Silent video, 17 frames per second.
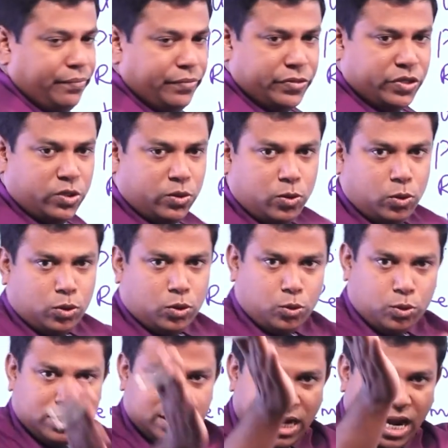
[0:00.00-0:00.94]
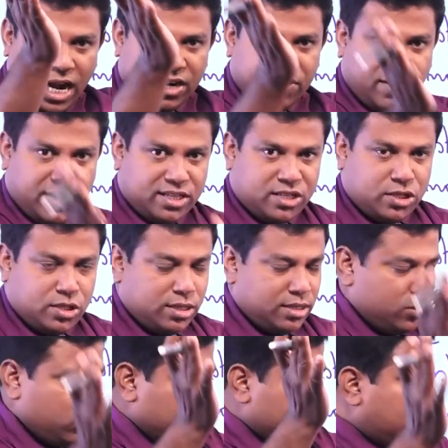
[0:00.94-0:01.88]
So, the two slant ones,
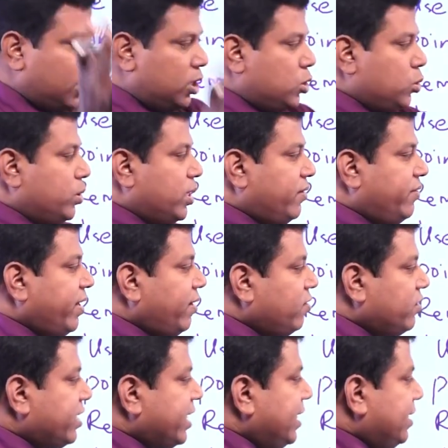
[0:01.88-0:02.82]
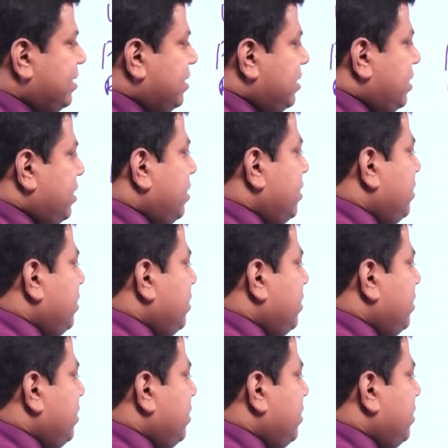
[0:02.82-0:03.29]
those are the two that we have to trace.